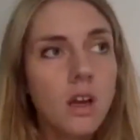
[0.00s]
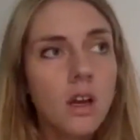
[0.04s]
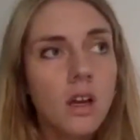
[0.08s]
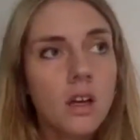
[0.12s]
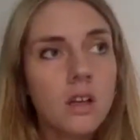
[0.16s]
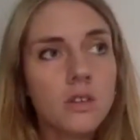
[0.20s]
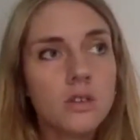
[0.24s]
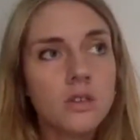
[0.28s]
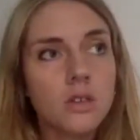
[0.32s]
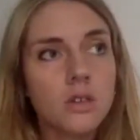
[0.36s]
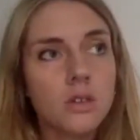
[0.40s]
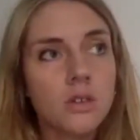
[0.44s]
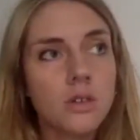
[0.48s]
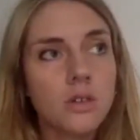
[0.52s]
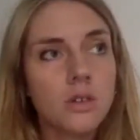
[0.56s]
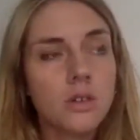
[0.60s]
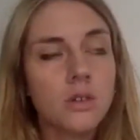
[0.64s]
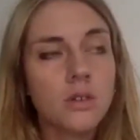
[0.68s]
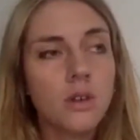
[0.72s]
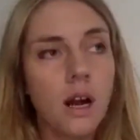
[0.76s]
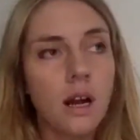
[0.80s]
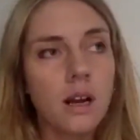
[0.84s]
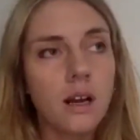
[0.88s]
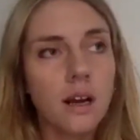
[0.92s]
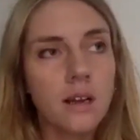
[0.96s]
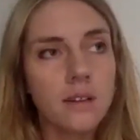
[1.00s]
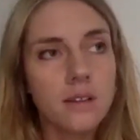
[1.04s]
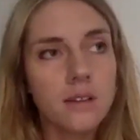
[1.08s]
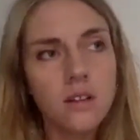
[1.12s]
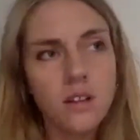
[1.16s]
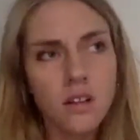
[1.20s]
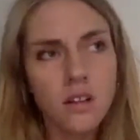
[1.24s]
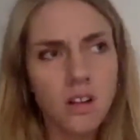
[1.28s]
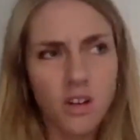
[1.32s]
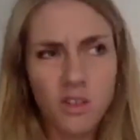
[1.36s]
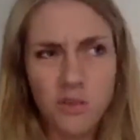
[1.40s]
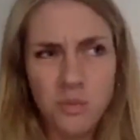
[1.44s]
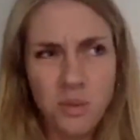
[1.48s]
So I, I think
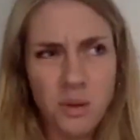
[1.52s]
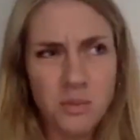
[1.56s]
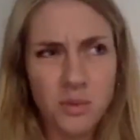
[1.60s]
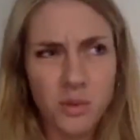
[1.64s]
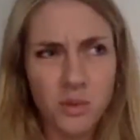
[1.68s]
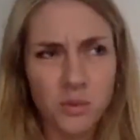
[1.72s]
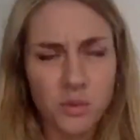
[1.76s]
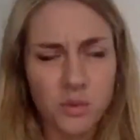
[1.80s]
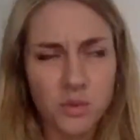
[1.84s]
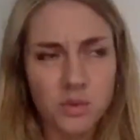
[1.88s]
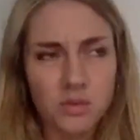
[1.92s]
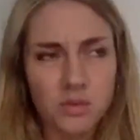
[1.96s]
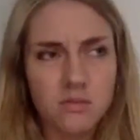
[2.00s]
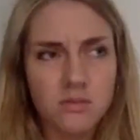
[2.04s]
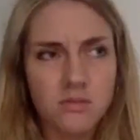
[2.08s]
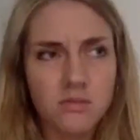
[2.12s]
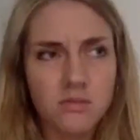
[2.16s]
a lot of people would